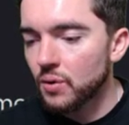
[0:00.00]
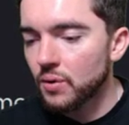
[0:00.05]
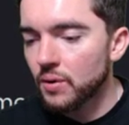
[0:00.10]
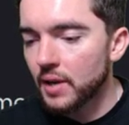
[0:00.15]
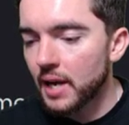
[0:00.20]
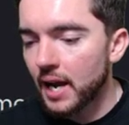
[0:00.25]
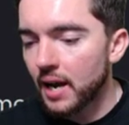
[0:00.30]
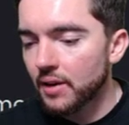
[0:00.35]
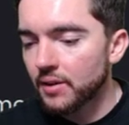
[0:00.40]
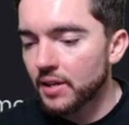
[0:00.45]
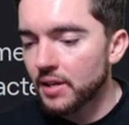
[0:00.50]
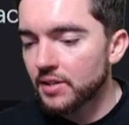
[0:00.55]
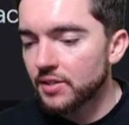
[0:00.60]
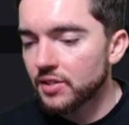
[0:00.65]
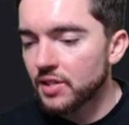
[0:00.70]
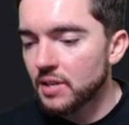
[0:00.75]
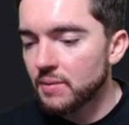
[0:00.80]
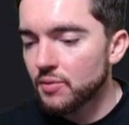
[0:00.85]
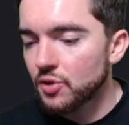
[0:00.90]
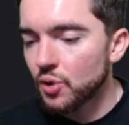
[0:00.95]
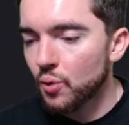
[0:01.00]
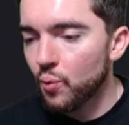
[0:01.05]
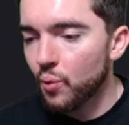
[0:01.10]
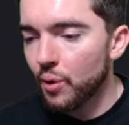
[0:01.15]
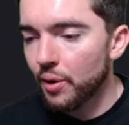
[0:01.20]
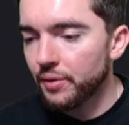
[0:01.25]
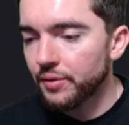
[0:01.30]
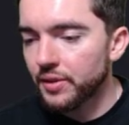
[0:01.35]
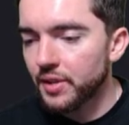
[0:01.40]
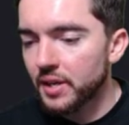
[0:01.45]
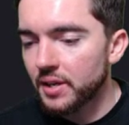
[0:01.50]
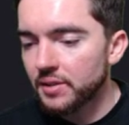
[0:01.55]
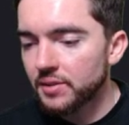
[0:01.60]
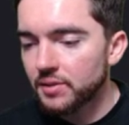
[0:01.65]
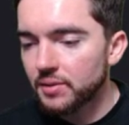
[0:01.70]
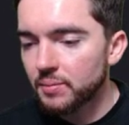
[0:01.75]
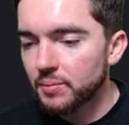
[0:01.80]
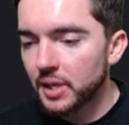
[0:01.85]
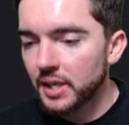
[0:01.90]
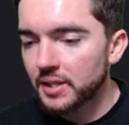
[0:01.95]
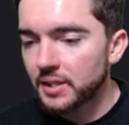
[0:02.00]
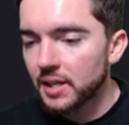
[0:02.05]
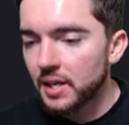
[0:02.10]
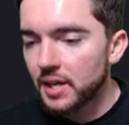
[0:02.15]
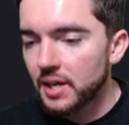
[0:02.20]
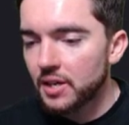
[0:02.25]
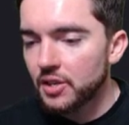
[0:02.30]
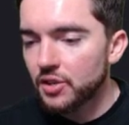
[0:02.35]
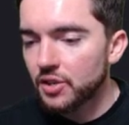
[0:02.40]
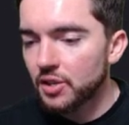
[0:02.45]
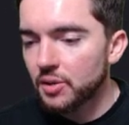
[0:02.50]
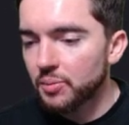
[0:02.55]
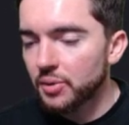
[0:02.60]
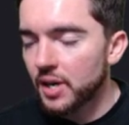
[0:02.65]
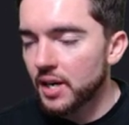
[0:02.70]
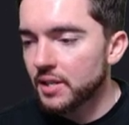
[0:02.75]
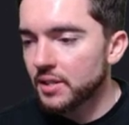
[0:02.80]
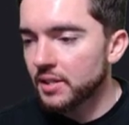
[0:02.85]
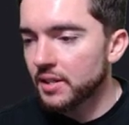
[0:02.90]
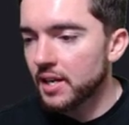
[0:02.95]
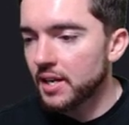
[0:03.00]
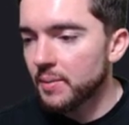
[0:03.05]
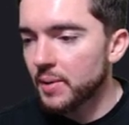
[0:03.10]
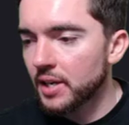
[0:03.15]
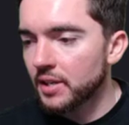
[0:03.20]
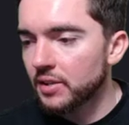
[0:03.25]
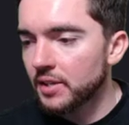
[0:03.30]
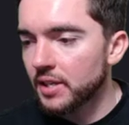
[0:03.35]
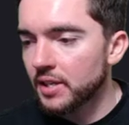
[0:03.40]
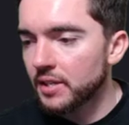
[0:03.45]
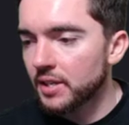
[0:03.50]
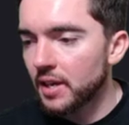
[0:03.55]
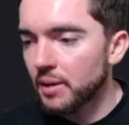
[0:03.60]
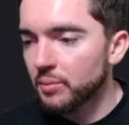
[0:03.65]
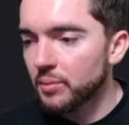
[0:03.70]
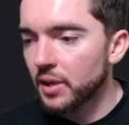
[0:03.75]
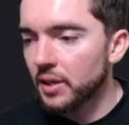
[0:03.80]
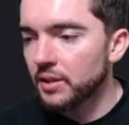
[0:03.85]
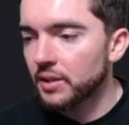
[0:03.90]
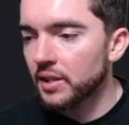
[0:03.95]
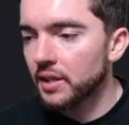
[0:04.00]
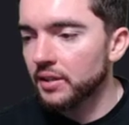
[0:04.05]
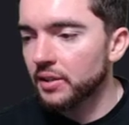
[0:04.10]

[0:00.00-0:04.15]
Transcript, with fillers: how they seem to word this, but you can apply today by clicking that button at the